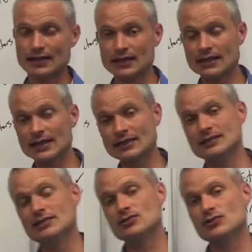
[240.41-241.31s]

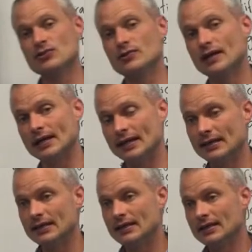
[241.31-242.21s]
connected to
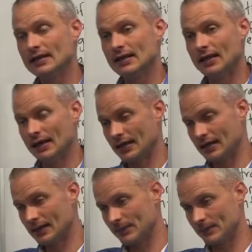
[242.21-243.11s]
an
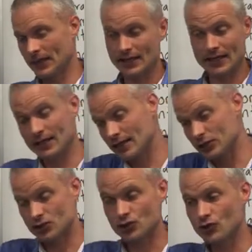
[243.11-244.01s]

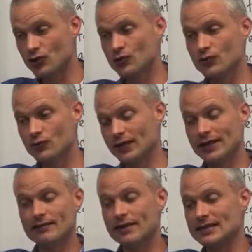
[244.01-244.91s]
electrical
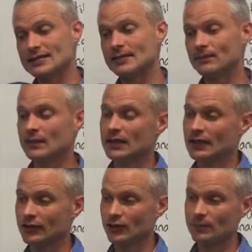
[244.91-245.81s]
aerator.
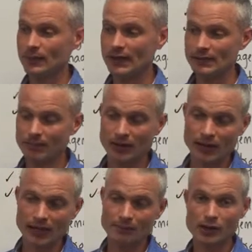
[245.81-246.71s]
It could be
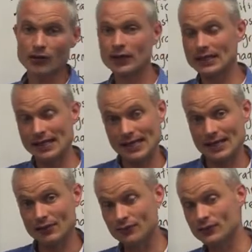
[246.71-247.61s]
blowing
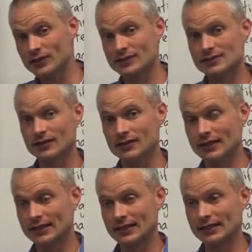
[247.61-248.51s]
air through it, so
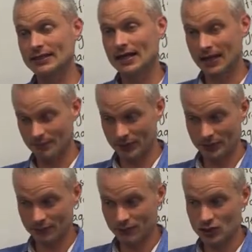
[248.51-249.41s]
like a
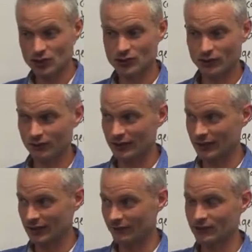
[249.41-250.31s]
big version of
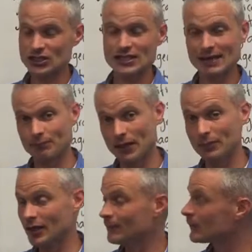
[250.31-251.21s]
a fish tank
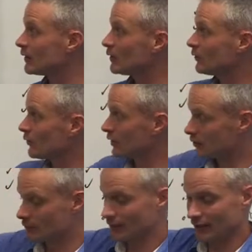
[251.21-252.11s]
bubbler, or it
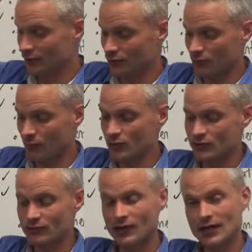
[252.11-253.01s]
could be a little
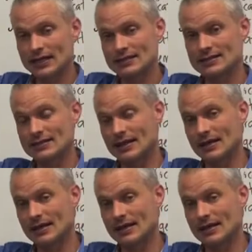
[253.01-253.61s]
motorized